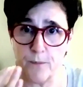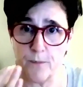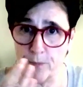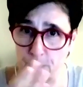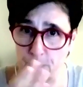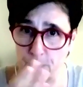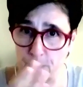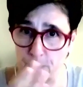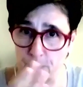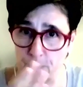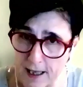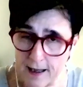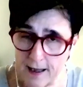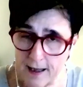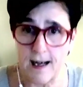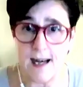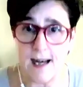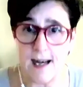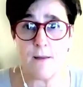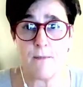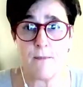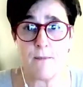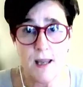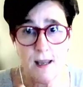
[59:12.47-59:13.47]
been
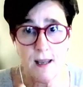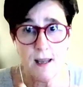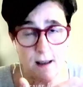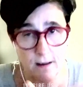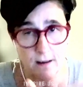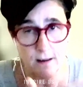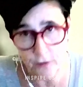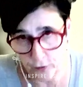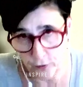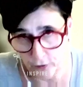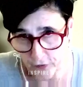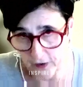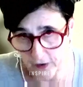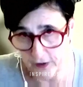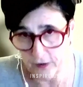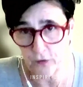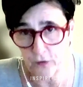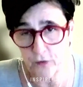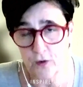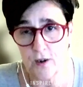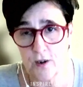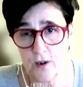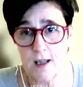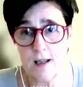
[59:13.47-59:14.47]
claiming, and
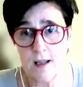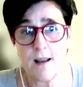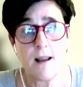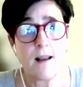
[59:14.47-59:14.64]
successfully,